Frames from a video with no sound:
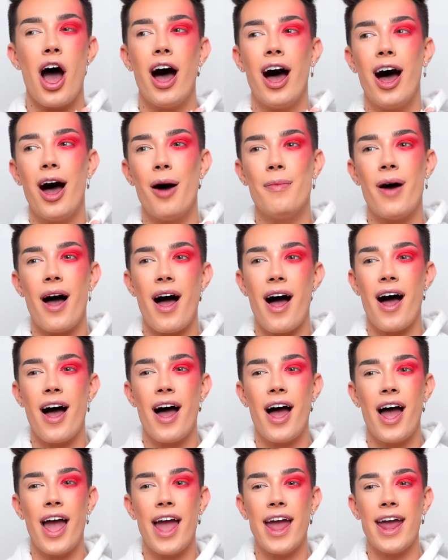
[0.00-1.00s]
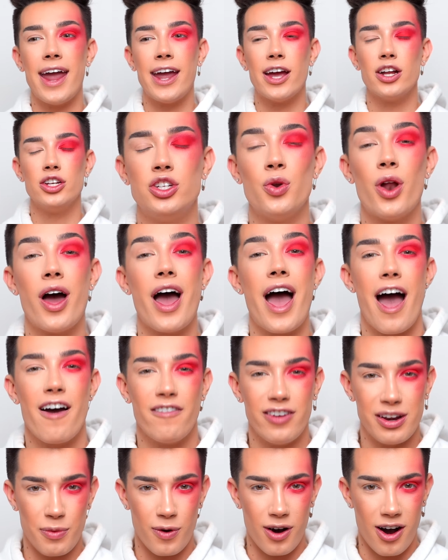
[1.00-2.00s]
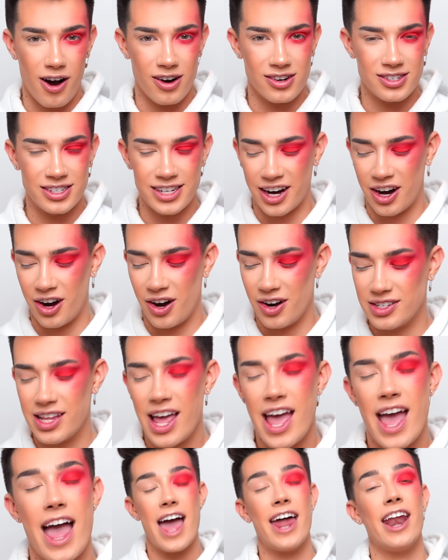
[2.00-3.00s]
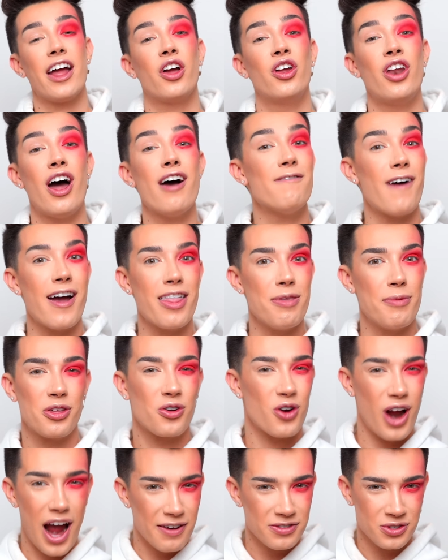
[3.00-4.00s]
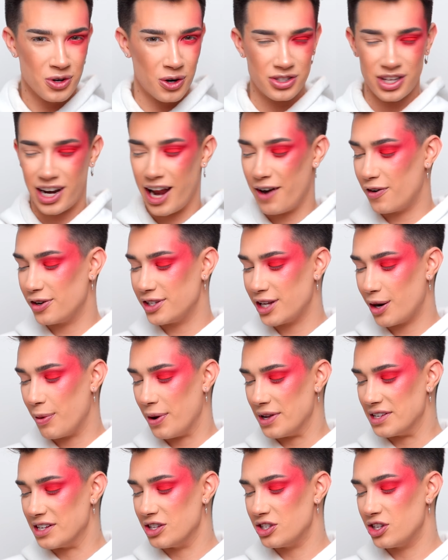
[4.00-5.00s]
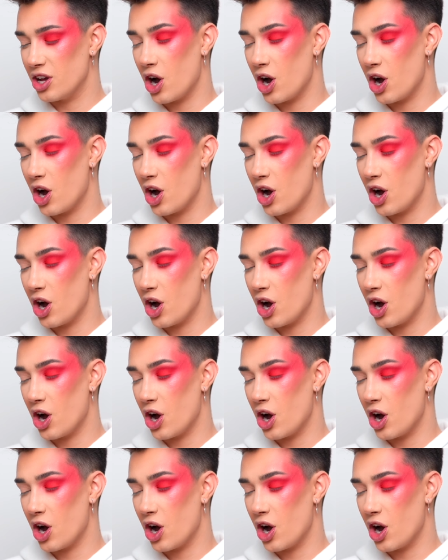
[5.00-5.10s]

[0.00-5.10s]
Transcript: Um, I do not have any more heart stickers and I could not find them at the craft stores today for some reason.